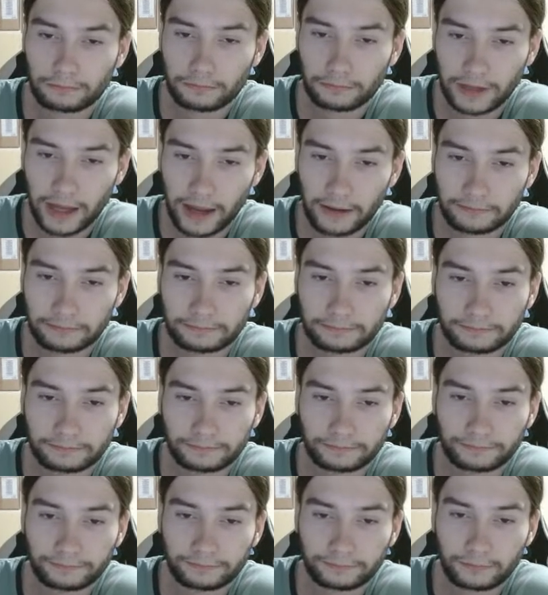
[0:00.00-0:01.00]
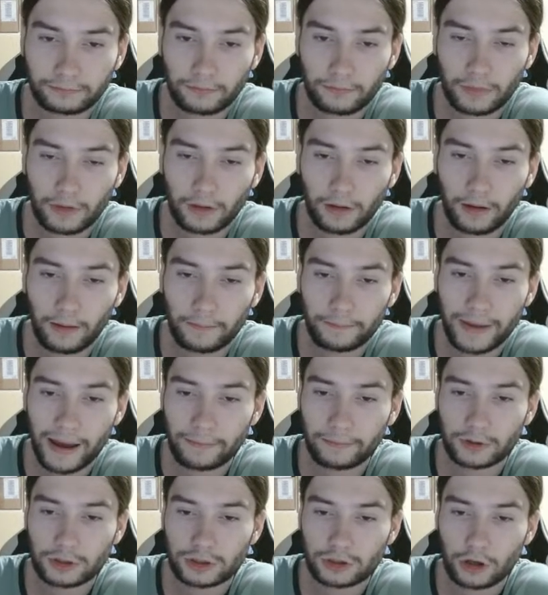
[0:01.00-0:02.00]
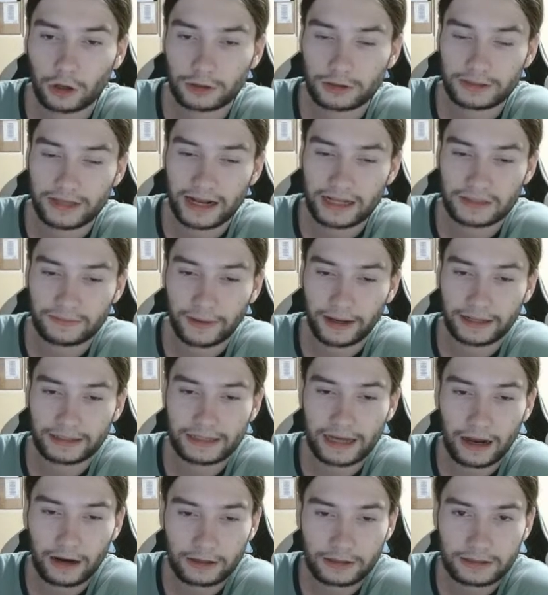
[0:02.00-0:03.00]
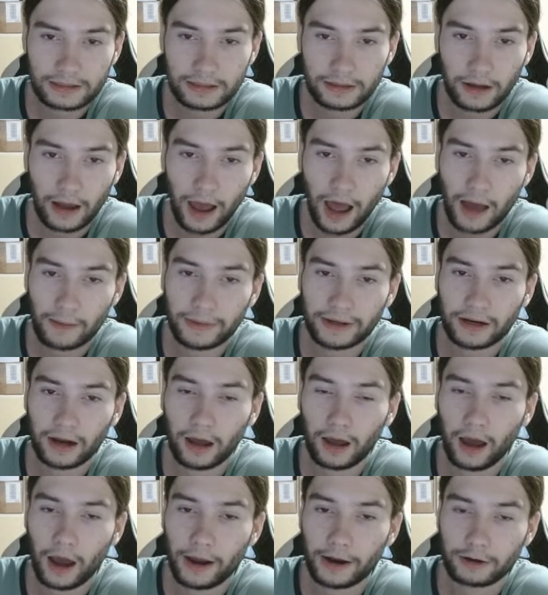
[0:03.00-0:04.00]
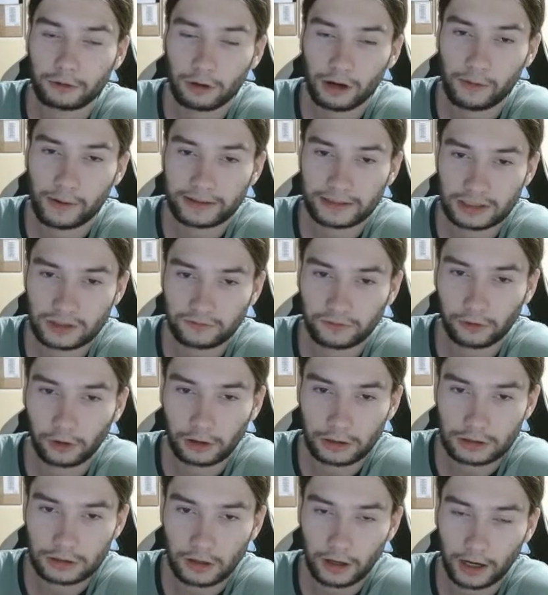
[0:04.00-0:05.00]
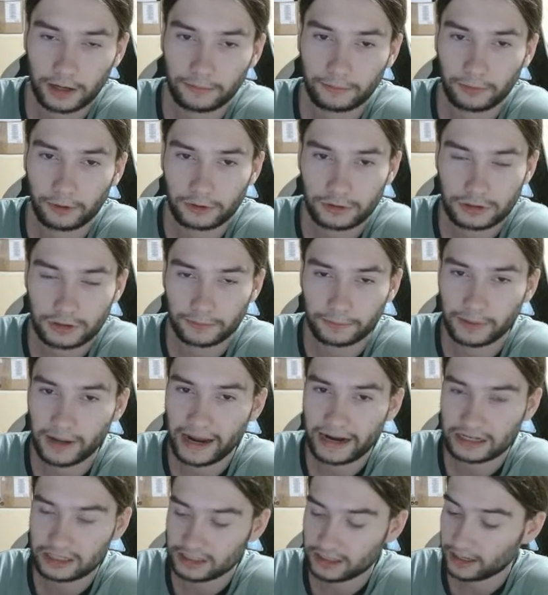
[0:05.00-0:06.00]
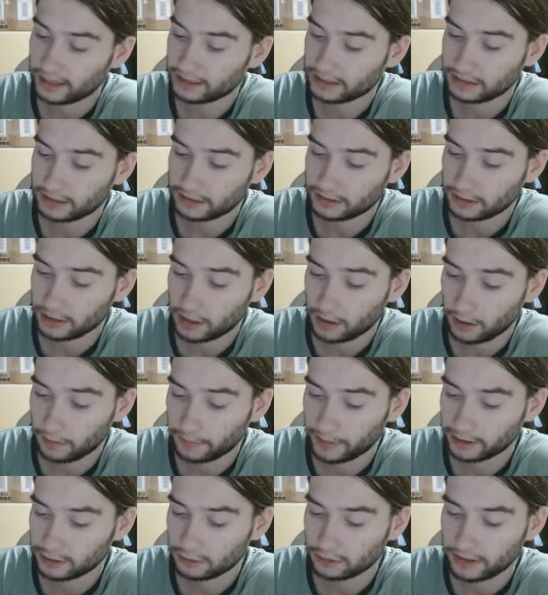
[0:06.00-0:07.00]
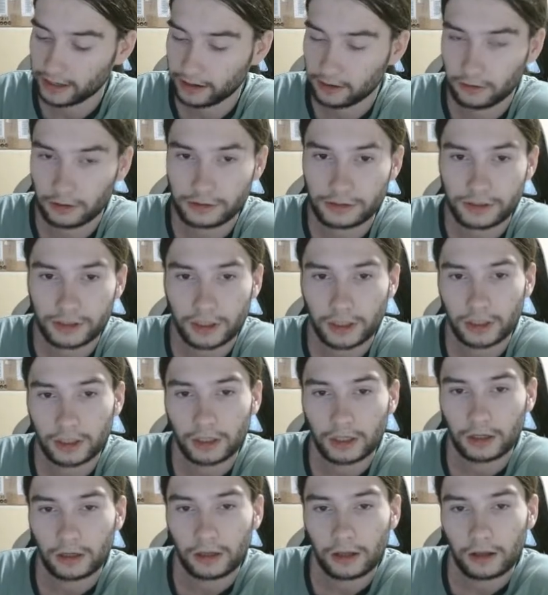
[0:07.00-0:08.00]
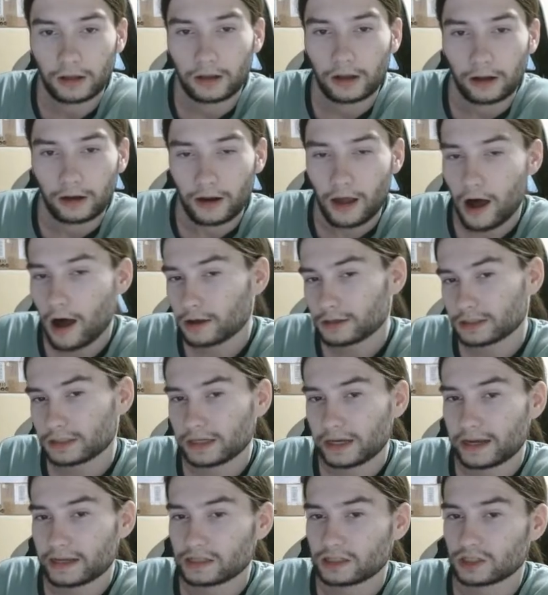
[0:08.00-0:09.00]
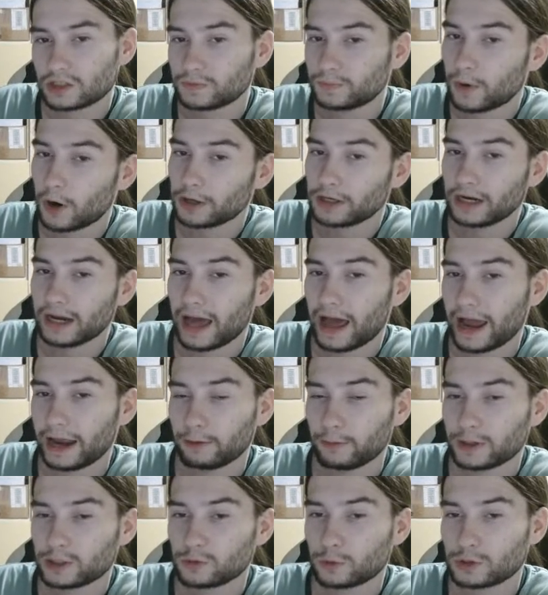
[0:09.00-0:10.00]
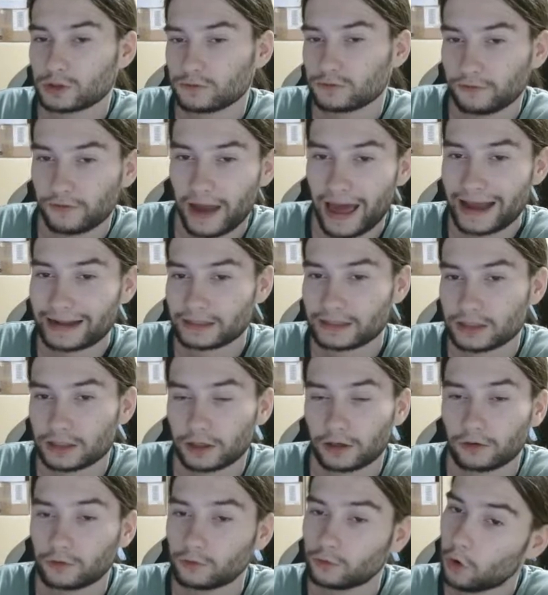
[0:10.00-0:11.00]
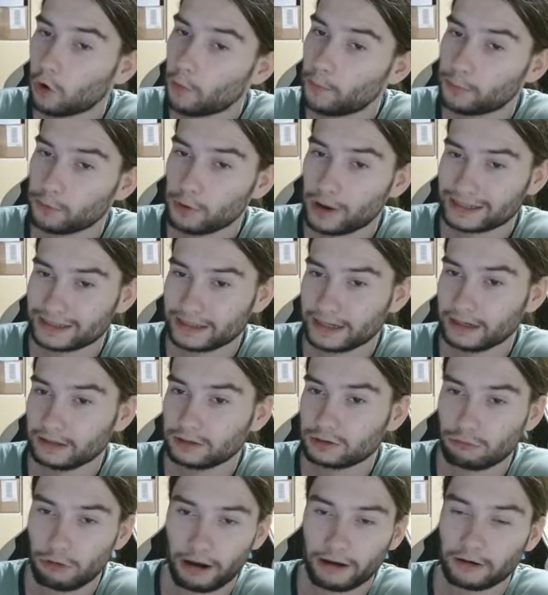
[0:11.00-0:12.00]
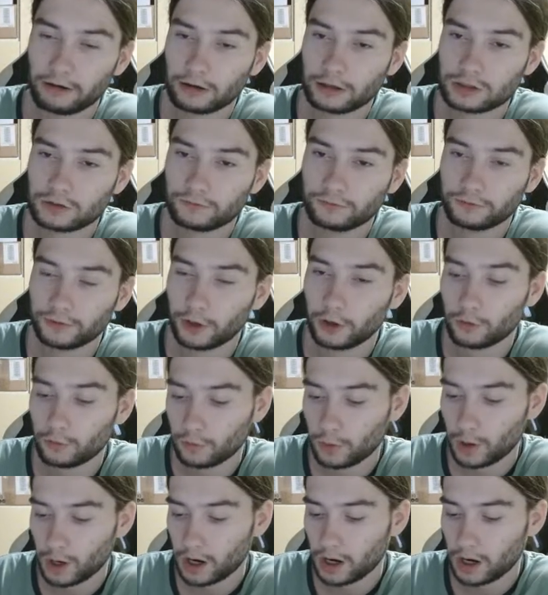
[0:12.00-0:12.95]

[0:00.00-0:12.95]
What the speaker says: Yeah. That must cut sentimentality. I mean, I agree with this first line, but the players he lists is a bit ridiculous. Last season's body language was flat. No pressing triggers, few